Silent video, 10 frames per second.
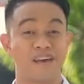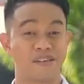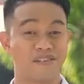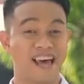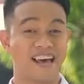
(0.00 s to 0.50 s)

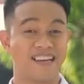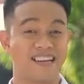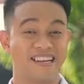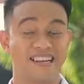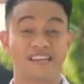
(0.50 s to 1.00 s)
Then,
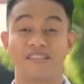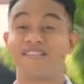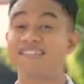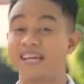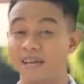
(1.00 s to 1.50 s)
the
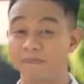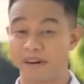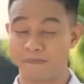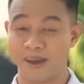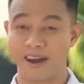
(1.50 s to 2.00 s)
second
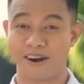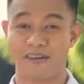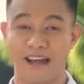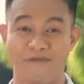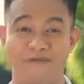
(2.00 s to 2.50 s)
body
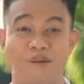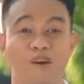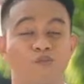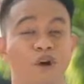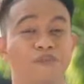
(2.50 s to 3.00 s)
paragraph
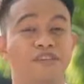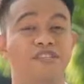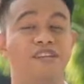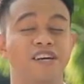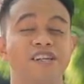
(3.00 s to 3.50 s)
will
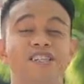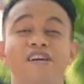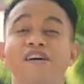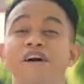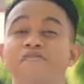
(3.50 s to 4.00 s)
discuss
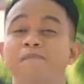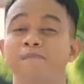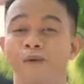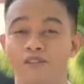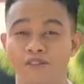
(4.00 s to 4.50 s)
other
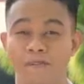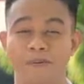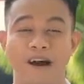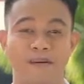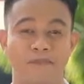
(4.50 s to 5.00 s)
personal
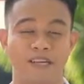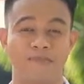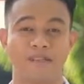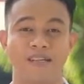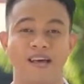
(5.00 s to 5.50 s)

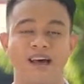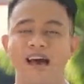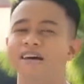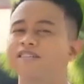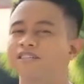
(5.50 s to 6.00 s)
problems
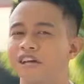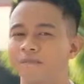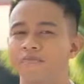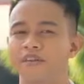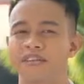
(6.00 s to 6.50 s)
as
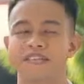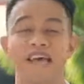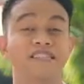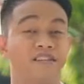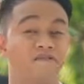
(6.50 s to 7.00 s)
something that
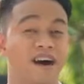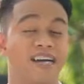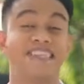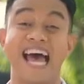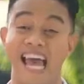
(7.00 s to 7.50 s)

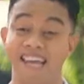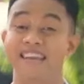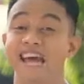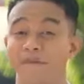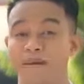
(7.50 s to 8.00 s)
intensifies
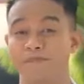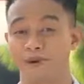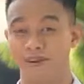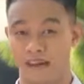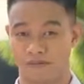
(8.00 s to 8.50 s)
academic
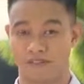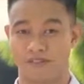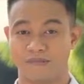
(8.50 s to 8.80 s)
burnout.